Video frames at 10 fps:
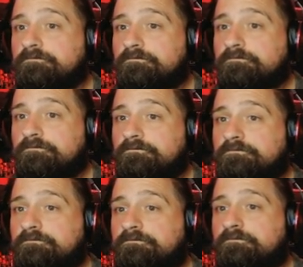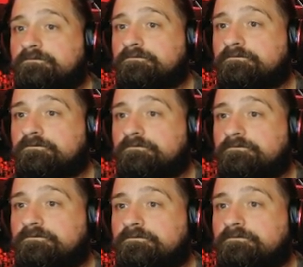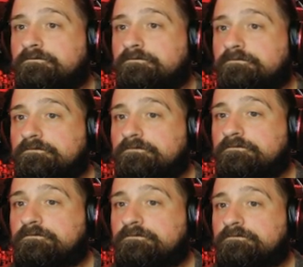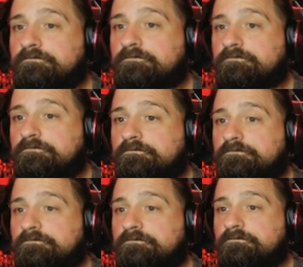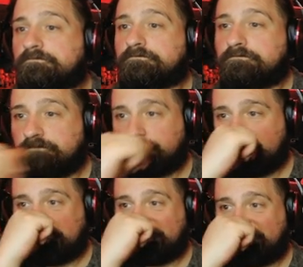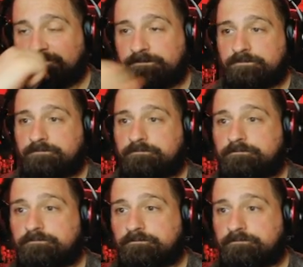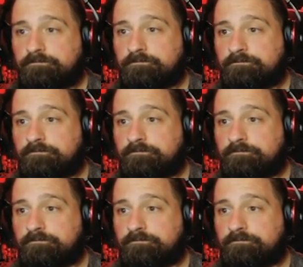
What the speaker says: This person isn't speaking.